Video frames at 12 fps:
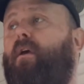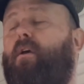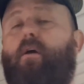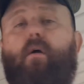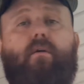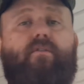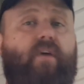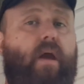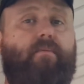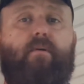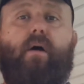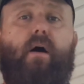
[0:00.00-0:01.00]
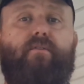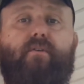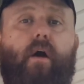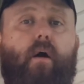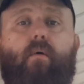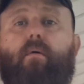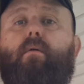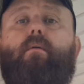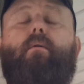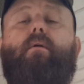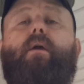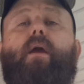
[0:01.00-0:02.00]
go to Sam's or Costco,
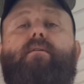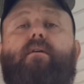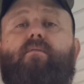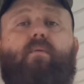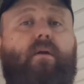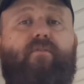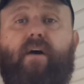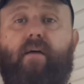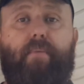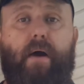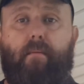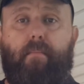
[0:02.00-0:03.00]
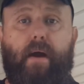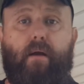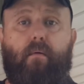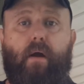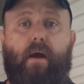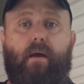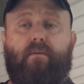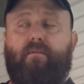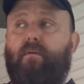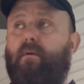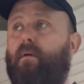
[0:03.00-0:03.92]
get you a 25-pound bag of rice,